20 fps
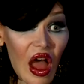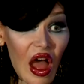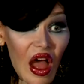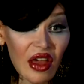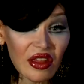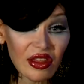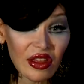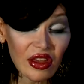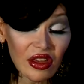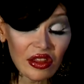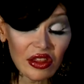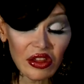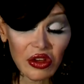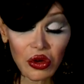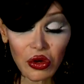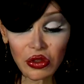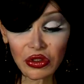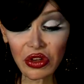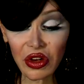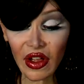I think the
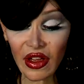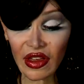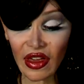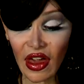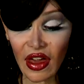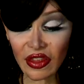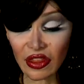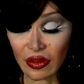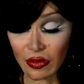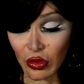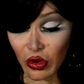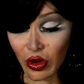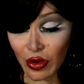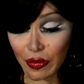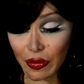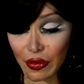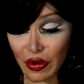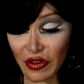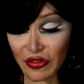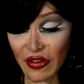older I get, the more
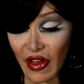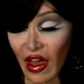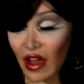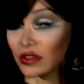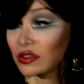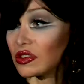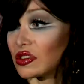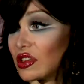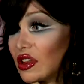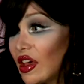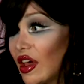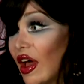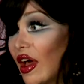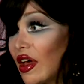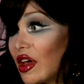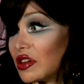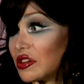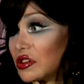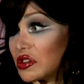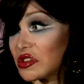profoundly I
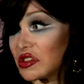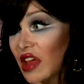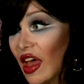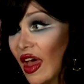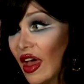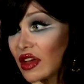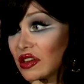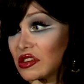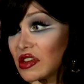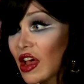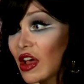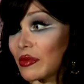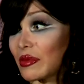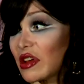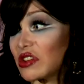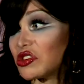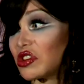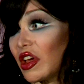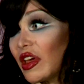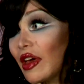understand how
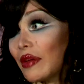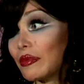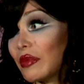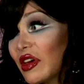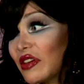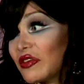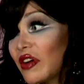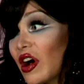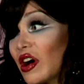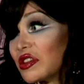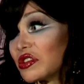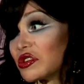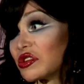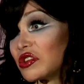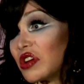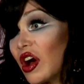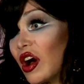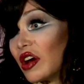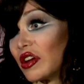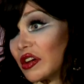much I am my father's
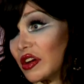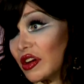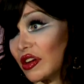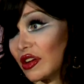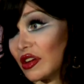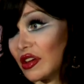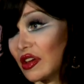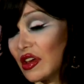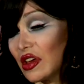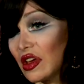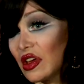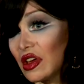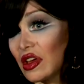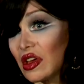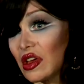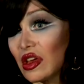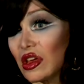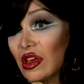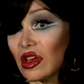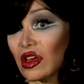daughter,
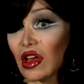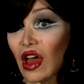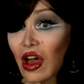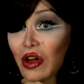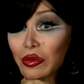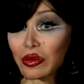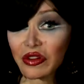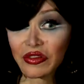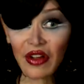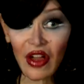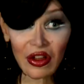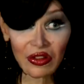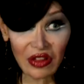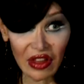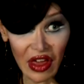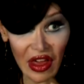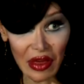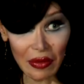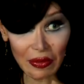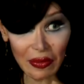how profoundly
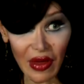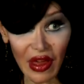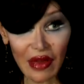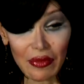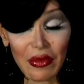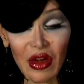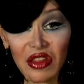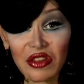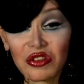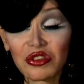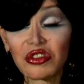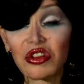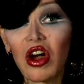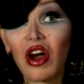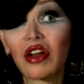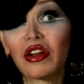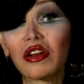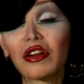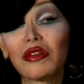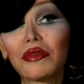I am my mother's
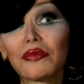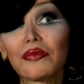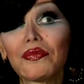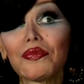daughter,